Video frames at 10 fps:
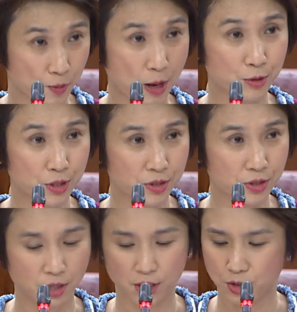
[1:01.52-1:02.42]

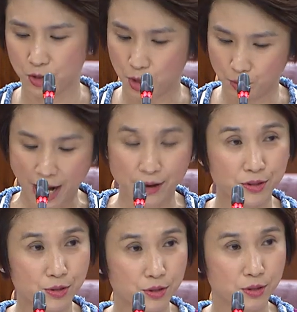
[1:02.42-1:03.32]
spouses, to their
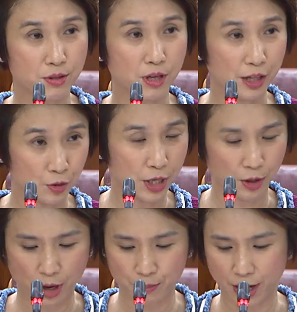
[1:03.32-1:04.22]
parents, and to their
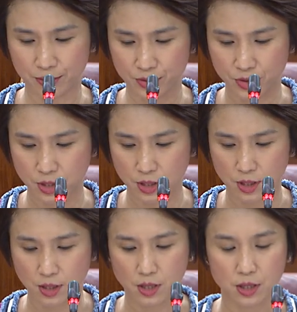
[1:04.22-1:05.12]
grandparents.
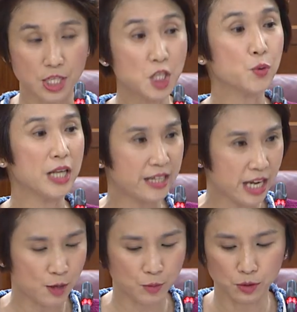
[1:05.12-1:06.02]
This will
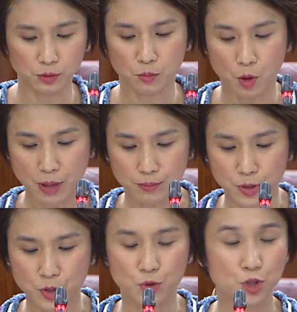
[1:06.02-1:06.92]
enable more
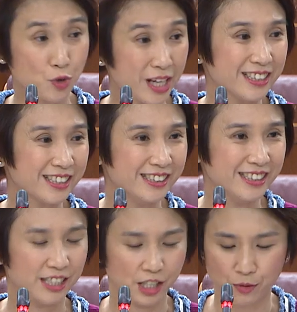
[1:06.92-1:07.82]
members to strengthen
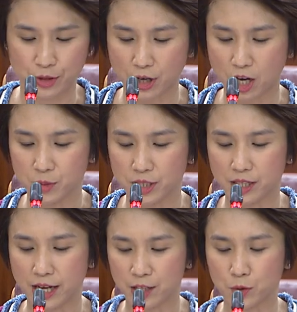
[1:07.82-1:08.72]
their retirement
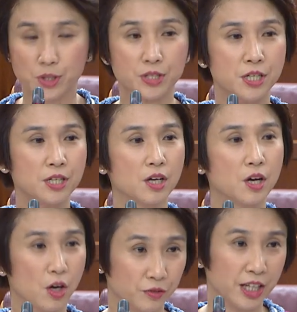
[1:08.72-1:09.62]
adequacy
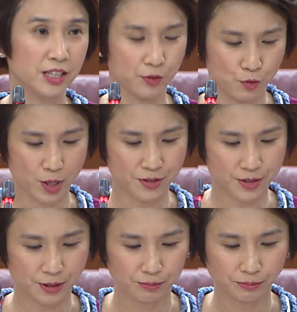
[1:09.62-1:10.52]
of their loved ones.